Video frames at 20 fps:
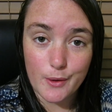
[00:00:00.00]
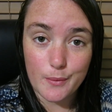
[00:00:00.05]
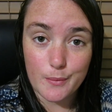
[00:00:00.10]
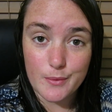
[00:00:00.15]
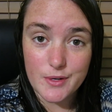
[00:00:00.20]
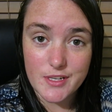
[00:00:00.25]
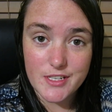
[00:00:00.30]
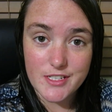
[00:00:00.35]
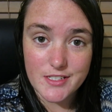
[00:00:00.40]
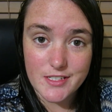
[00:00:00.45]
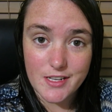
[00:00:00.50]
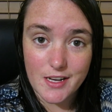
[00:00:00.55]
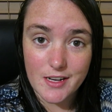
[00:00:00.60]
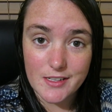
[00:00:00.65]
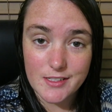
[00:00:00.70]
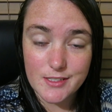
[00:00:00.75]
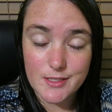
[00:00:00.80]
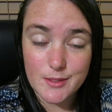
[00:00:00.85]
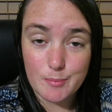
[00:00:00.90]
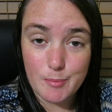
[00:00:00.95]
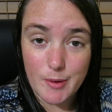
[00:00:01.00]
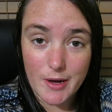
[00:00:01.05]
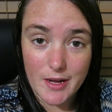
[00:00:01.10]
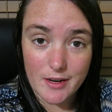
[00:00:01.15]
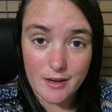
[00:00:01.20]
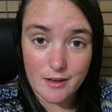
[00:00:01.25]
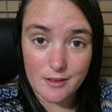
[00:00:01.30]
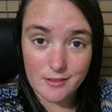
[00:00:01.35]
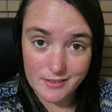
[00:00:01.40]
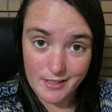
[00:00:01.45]
which sucks,
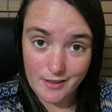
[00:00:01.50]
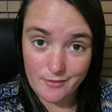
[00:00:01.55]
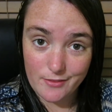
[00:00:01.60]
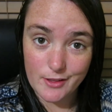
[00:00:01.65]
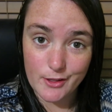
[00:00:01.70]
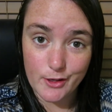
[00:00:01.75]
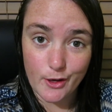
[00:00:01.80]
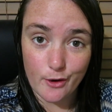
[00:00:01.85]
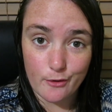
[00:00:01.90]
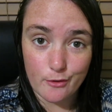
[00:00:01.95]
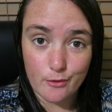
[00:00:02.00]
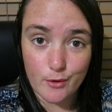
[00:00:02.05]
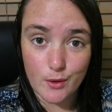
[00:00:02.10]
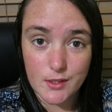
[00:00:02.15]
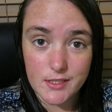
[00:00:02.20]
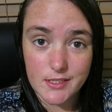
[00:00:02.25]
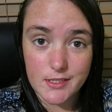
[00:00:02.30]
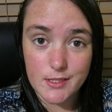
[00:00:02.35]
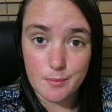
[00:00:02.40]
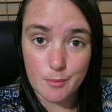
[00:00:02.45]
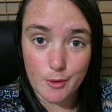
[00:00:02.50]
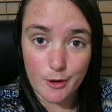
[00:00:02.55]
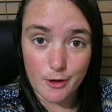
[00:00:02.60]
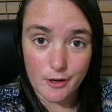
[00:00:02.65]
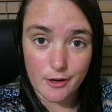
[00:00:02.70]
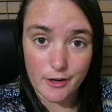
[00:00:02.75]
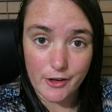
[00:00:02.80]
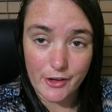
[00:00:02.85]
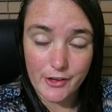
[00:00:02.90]
but I'll definitely go for one tomorrow.